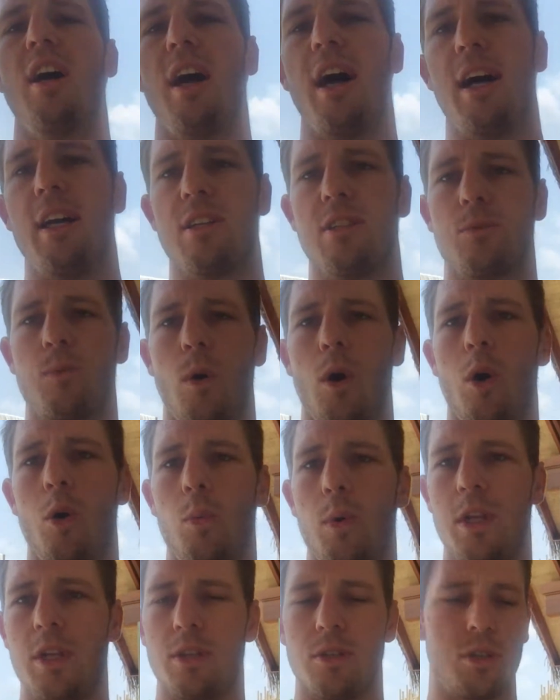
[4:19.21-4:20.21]
And as well,
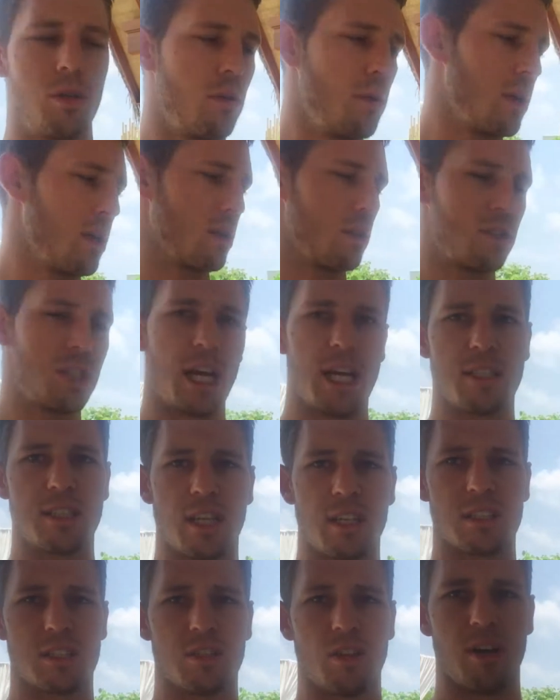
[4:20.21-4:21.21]
when you're doing chest
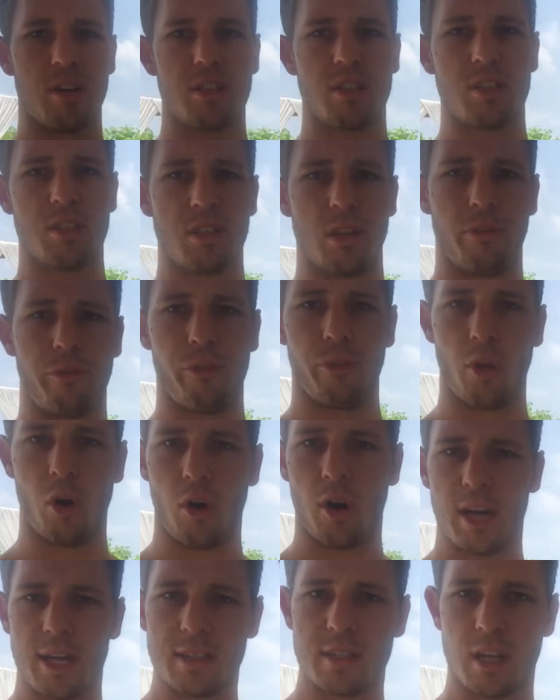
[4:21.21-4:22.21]
exercises, the
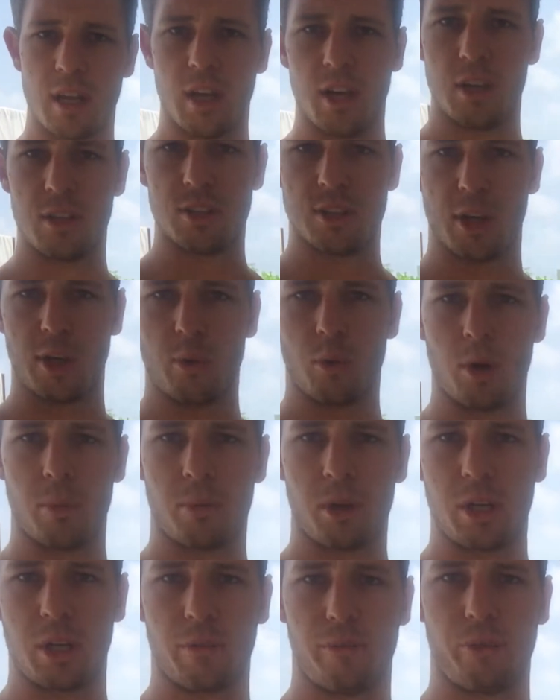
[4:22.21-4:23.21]
flyers, so you want to
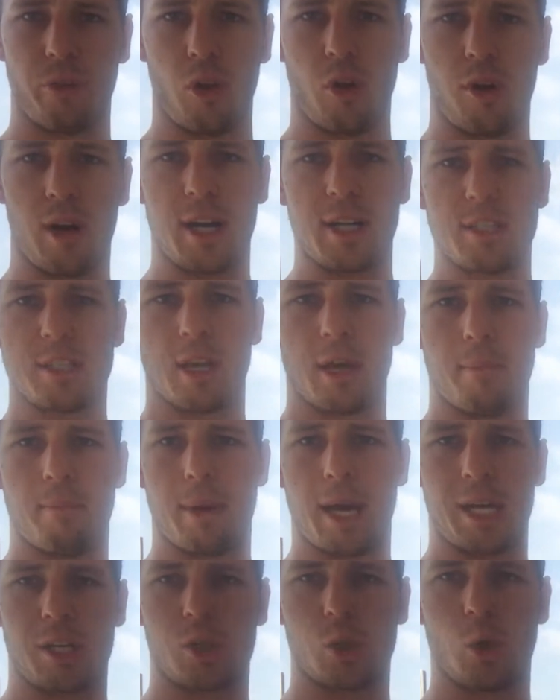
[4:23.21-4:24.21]
bring your flyers and
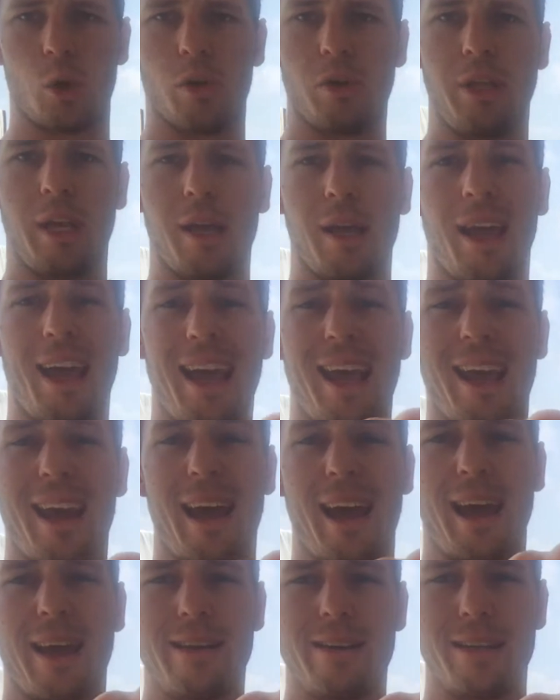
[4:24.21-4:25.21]
make sure you
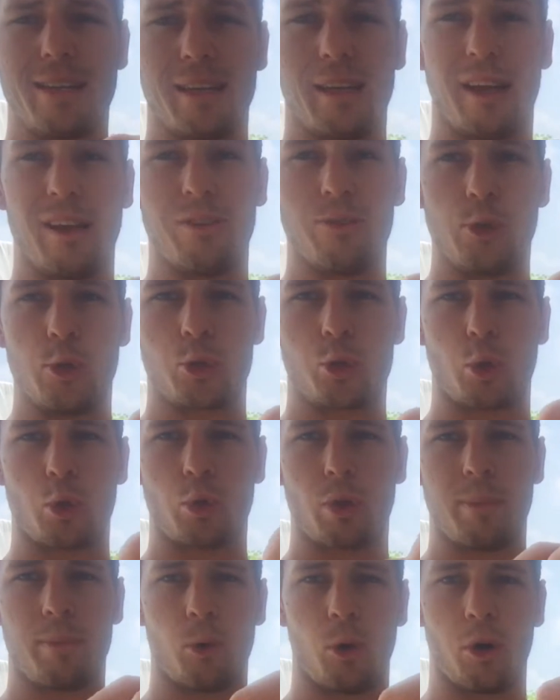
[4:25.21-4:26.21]
end in a neutral
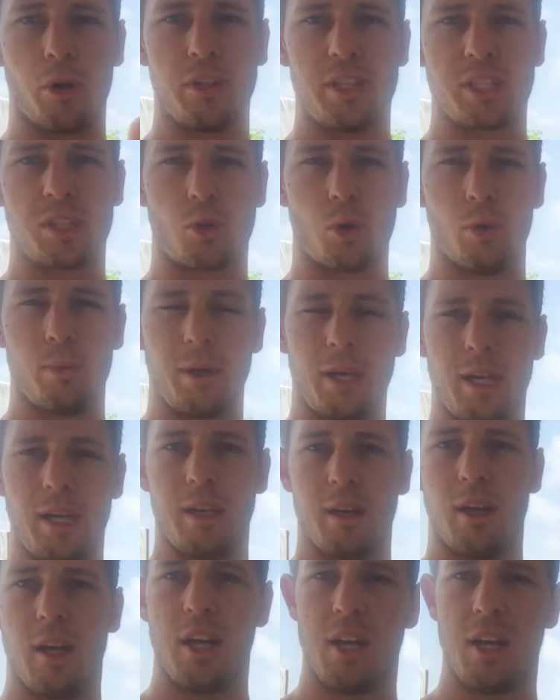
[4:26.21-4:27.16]
grip, or this group here,